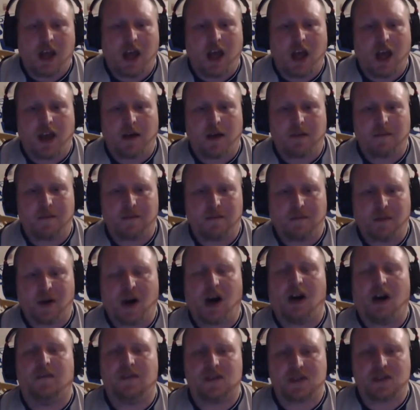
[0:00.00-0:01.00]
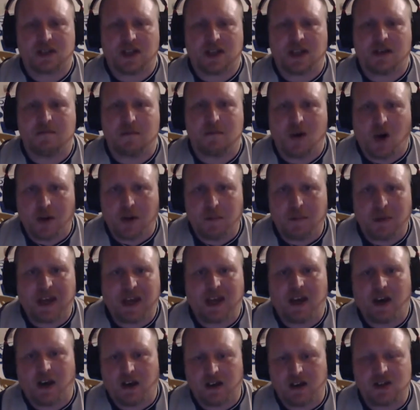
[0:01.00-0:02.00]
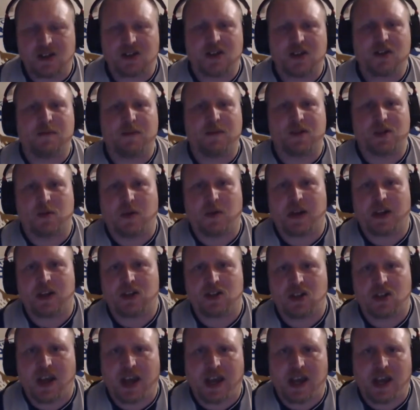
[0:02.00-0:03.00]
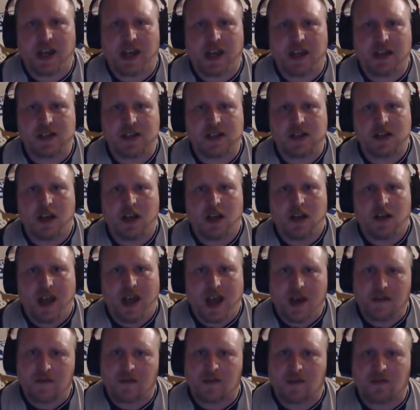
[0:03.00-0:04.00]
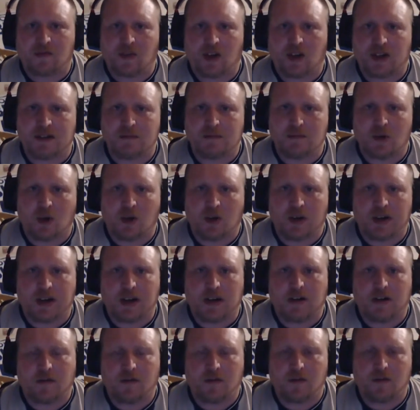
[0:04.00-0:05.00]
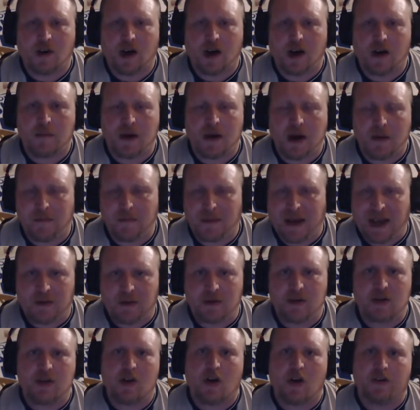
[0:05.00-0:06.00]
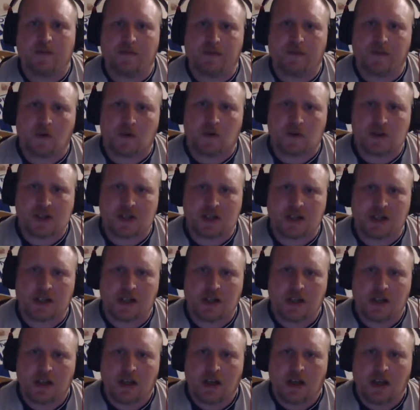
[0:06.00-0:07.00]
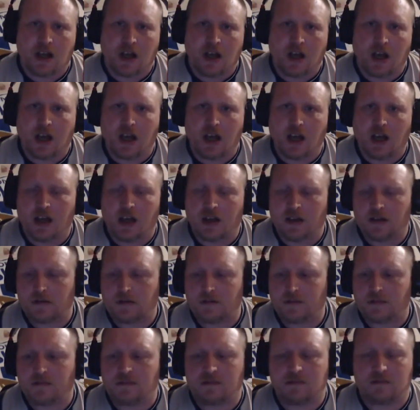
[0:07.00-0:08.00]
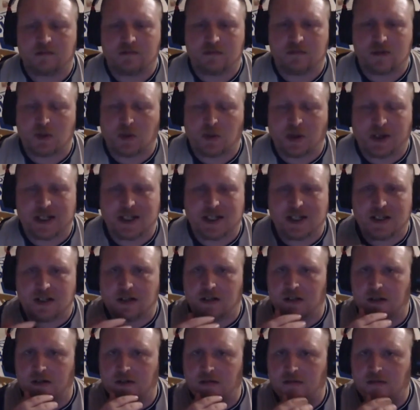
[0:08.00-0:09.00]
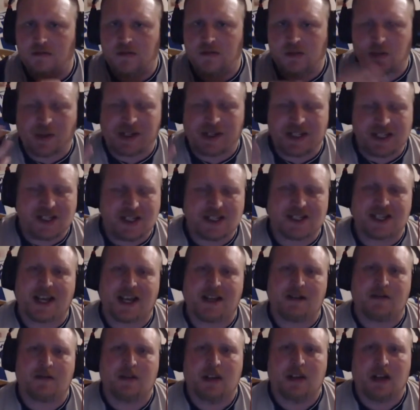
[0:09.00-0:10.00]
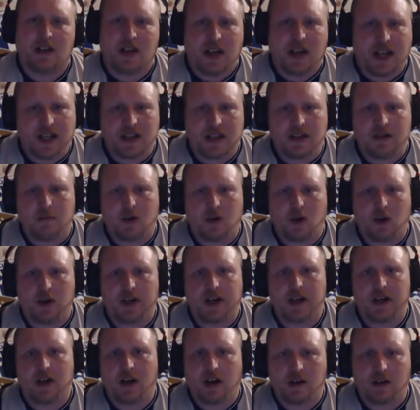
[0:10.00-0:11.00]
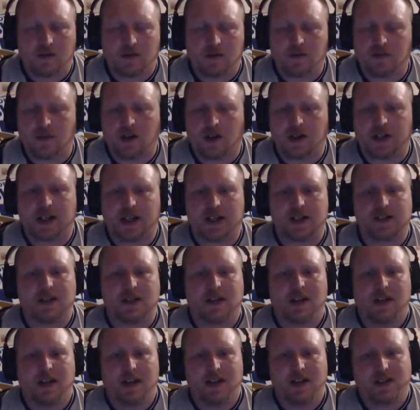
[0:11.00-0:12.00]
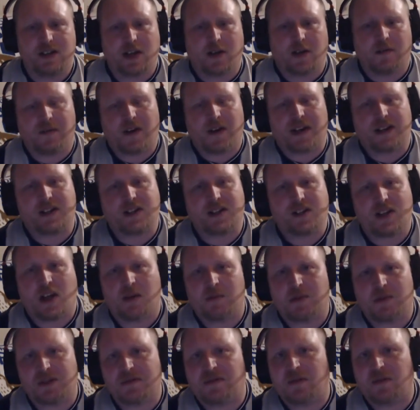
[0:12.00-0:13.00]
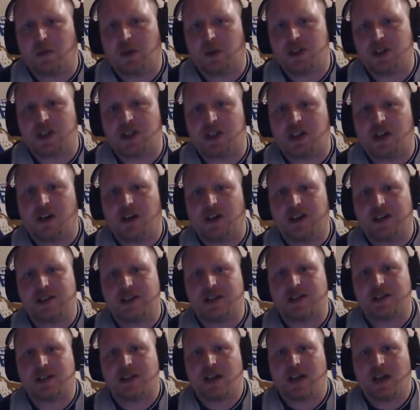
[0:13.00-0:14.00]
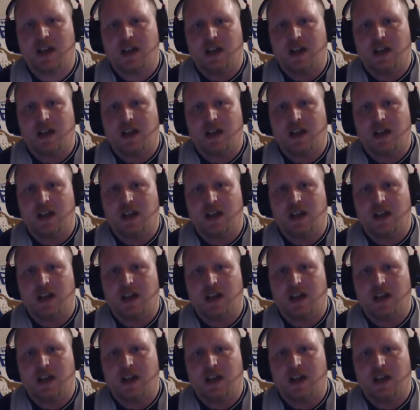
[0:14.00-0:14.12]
But obviously my bit on Super Switch is every Friday morning from about 9:40, 20 to 10 in the morning on Fridays. So thanks so much for watching, guys.